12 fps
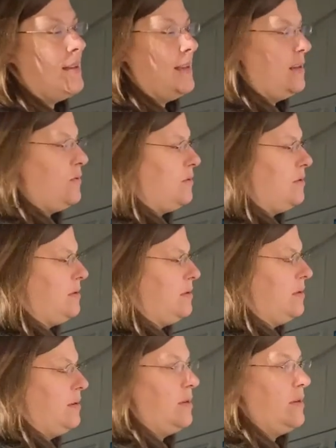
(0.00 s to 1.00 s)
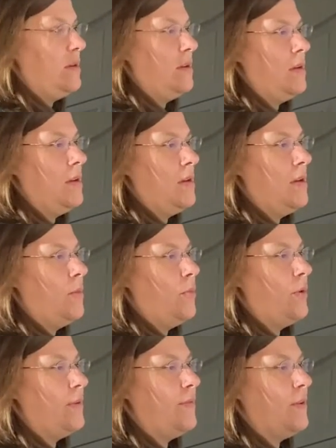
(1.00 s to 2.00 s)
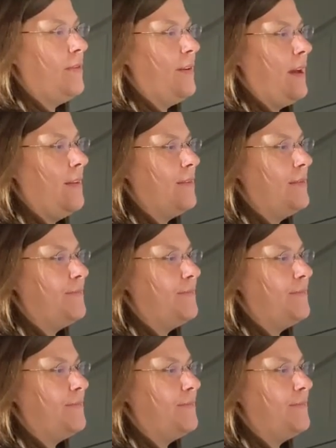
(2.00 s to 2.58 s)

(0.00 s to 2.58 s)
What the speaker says: equals 0.45.